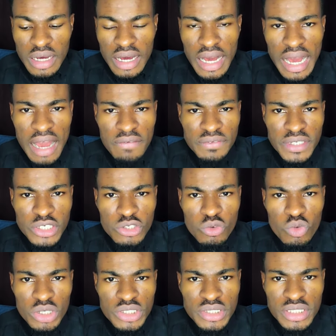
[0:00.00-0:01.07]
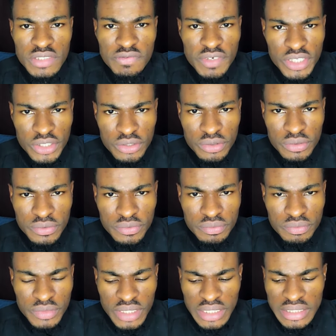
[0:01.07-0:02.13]
After you watch this video,
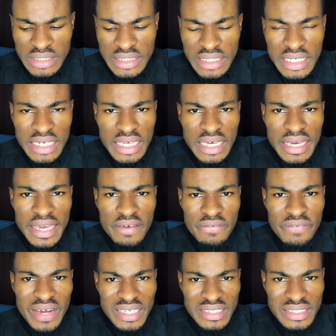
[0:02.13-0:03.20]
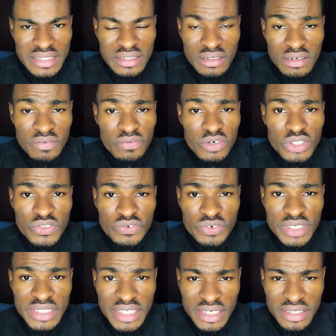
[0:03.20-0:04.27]
declare a fast for
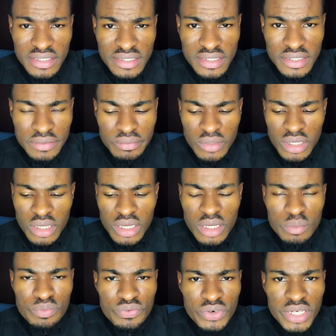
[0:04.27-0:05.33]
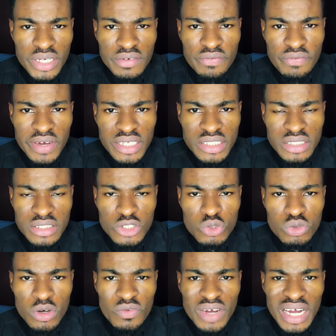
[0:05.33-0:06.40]
three days. Pray and fast
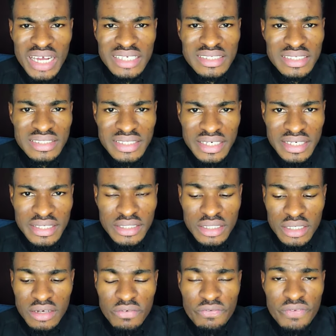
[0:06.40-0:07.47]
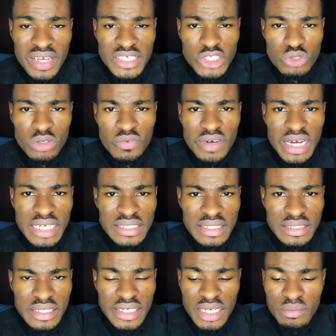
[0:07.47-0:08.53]
12 hours a day. Fast 12 hours a
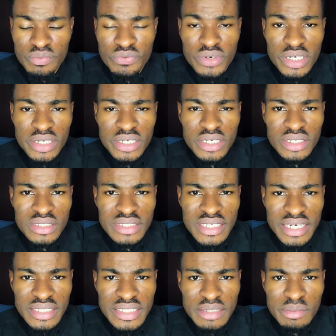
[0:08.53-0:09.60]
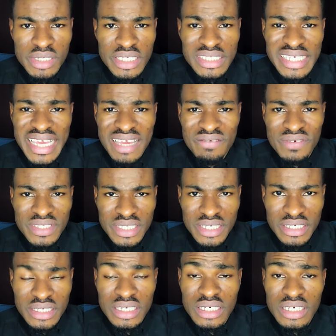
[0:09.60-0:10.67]
day and pray 30 minutes every
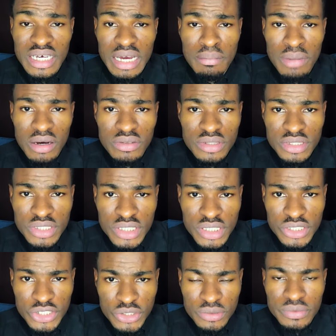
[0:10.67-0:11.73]
day about this issue.